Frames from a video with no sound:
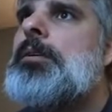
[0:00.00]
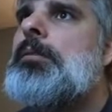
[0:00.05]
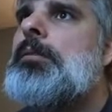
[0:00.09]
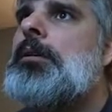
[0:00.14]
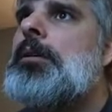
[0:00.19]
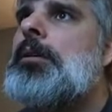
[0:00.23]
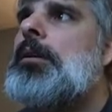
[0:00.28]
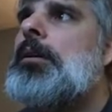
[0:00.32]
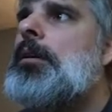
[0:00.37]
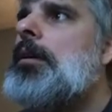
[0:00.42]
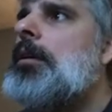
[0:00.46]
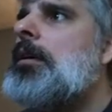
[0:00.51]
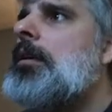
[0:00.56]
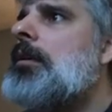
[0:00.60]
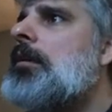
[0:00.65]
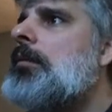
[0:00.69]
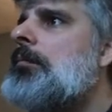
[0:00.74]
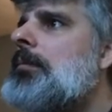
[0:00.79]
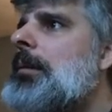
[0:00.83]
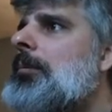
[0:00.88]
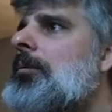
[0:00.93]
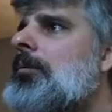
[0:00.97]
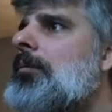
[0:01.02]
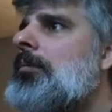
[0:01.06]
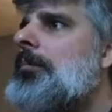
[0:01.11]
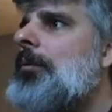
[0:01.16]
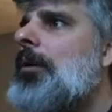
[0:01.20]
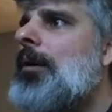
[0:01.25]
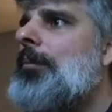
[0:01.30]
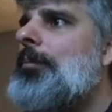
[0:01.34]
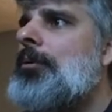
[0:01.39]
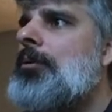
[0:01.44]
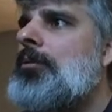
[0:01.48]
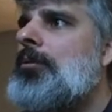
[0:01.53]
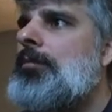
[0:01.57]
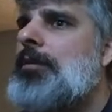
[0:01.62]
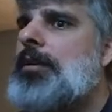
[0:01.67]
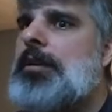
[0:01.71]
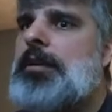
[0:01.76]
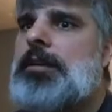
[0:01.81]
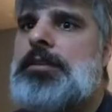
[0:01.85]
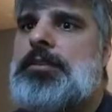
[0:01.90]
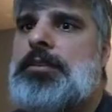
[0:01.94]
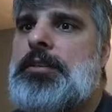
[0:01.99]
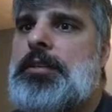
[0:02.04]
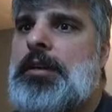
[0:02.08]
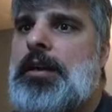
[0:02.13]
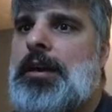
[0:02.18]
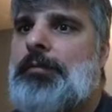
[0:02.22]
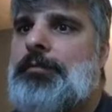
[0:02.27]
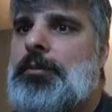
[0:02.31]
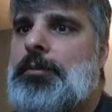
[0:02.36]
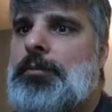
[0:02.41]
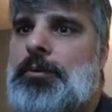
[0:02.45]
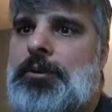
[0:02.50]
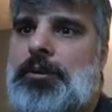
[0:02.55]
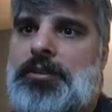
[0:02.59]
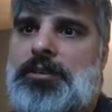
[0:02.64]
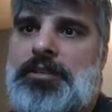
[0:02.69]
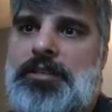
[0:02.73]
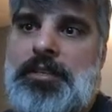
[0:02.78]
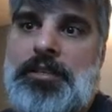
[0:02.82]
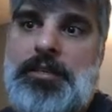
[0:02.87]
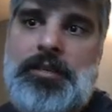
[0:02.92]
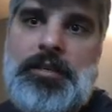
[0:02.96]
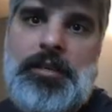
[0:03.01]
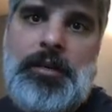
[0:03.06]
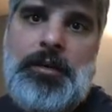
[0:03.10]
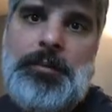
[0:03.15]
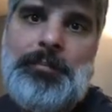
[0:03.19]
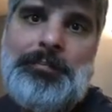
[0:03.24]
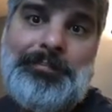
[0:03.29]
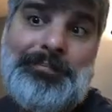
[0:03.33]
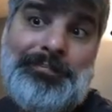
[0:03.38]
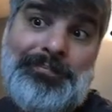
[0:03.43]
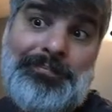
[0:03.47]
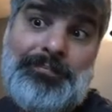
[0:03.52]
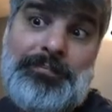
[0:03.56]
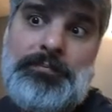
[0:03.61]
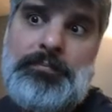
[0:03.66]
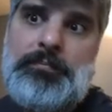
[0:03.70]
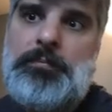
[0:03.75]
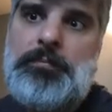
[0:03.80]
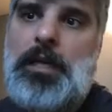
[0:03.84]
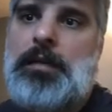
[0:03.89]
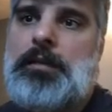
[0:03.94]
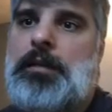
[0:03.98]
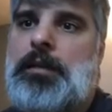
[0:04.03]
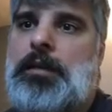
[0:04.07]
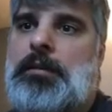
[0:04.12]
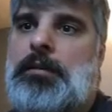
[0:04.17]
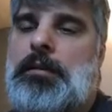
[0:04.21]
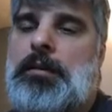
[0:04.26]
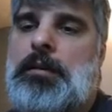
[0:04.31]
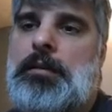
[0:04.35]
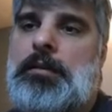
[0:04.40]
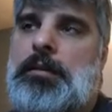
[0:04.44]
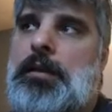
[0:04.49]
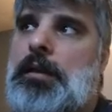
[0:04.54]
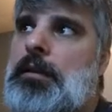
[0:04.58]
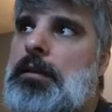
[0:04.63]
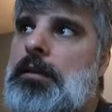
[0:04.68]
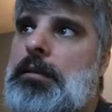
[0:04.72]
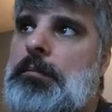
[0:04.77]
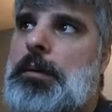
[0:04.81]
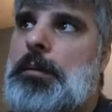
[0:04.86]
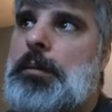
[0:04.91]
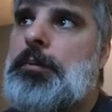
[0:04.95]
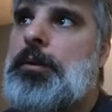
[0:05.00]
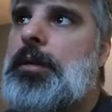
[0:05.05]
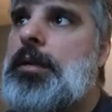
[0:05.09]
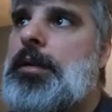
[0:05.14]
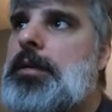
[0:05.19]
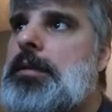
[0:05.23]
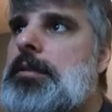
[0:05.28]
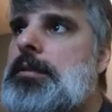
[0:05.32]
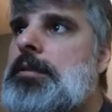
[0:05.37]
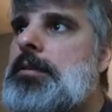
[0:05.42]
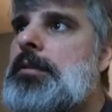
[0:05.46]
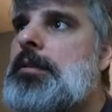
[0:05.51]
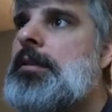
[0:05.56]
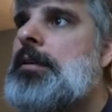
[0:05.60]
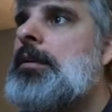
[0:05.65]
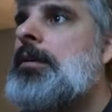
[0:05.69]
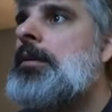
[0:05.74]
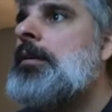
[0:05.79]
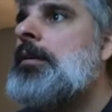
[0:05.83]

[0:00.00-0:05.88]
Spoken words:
go along, and then maybe we'll pop it over to XG afterwards and yeah, take a look at my plays,